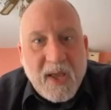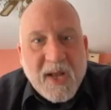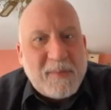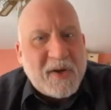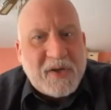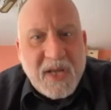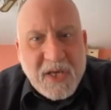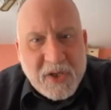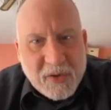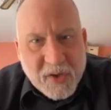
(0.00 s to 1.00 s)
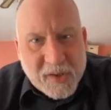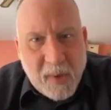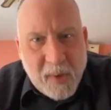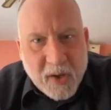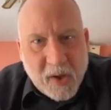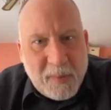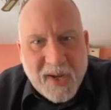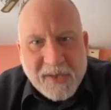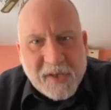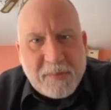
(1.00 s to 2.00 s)
It's much easier to smuggle
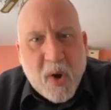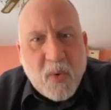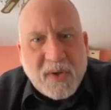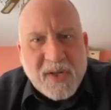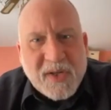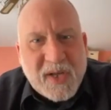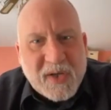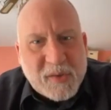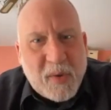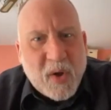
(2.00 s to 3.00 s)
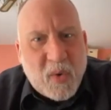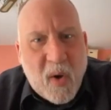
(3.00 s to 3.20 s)
because it's potent in such small